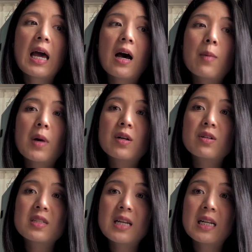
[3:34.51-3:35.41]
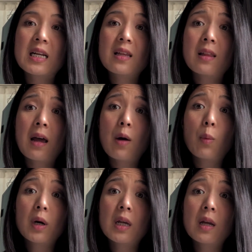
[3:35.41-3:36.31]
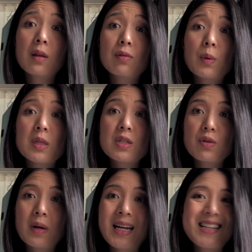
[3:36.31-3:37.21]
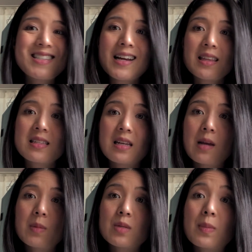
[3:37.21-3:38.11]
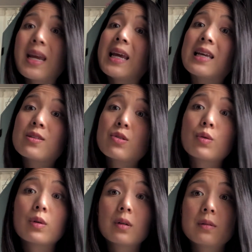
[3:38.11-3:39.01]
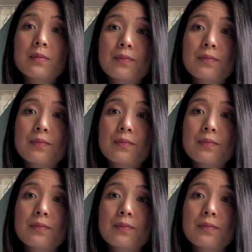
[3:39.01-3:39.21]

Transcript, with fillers: um, understanding that working through a screen is not the same as being in school.